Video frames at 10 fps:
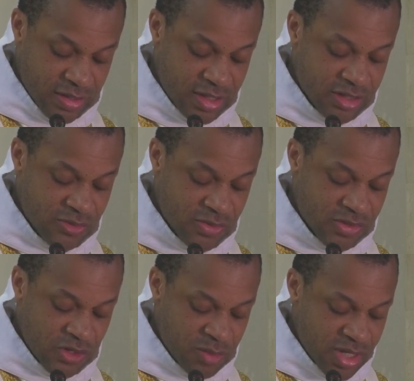And this
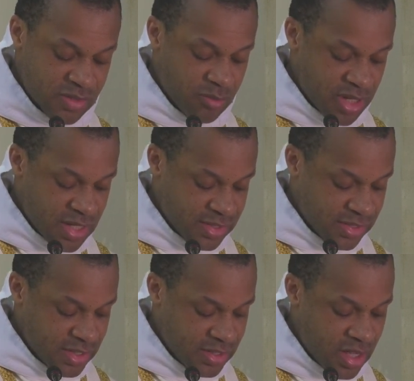also means
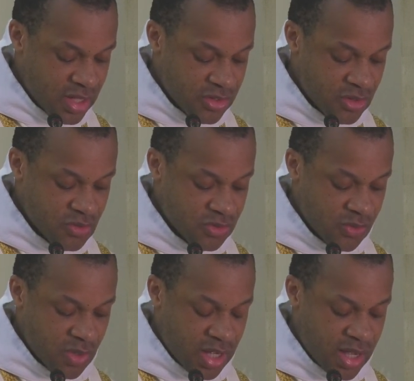blessed are
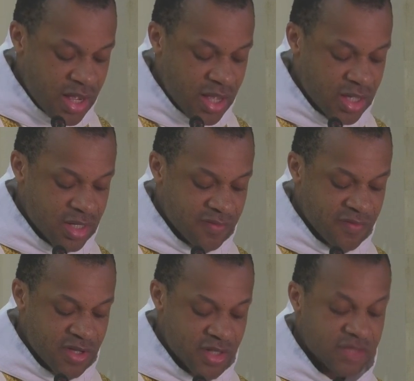those who hunger and
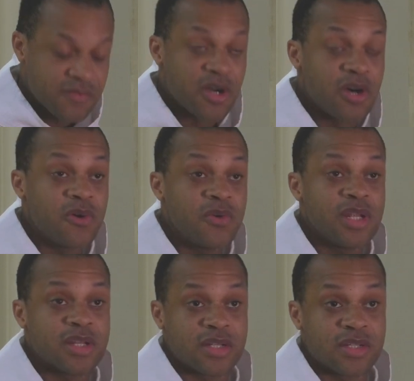thirst for
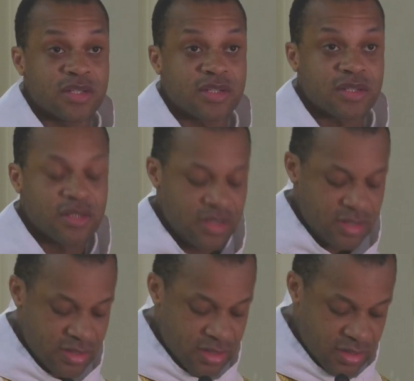holiness.
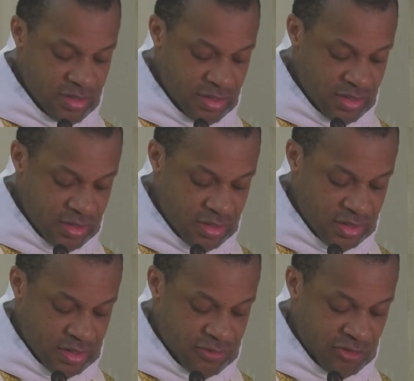
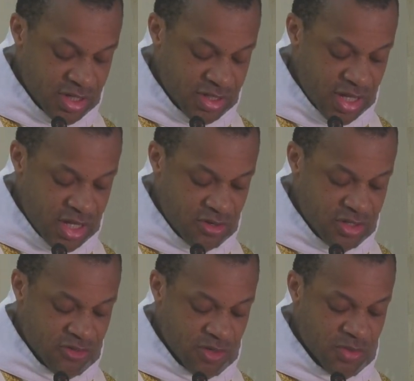For in
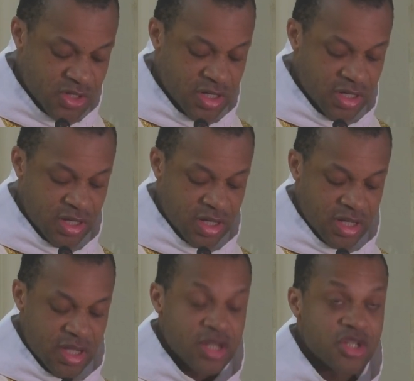sacred scripture,
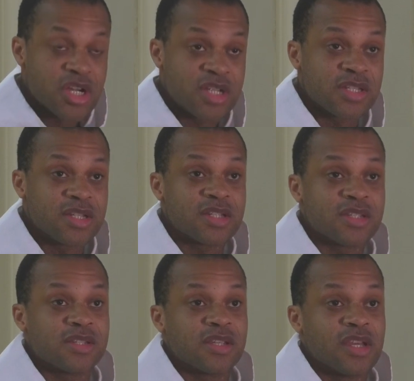
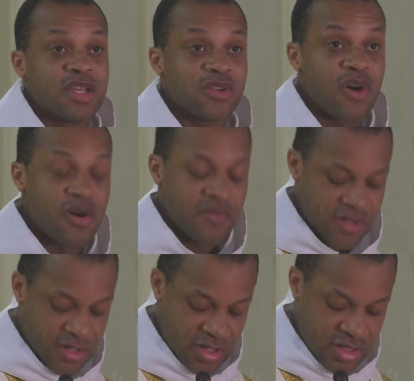justice is
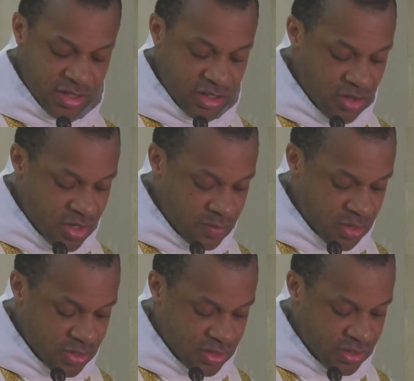often
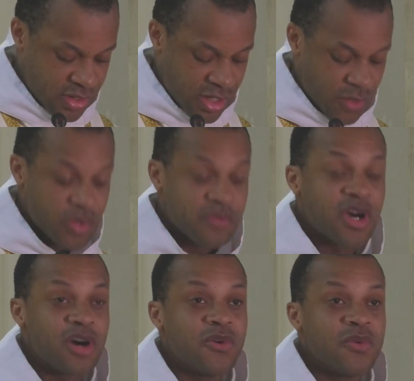synonymous with
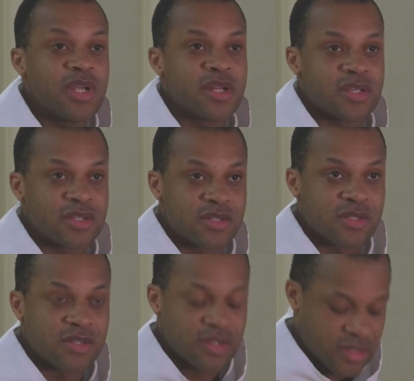
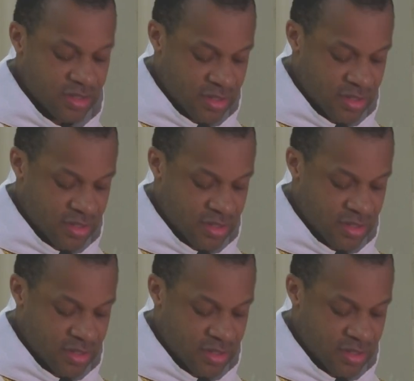holiness.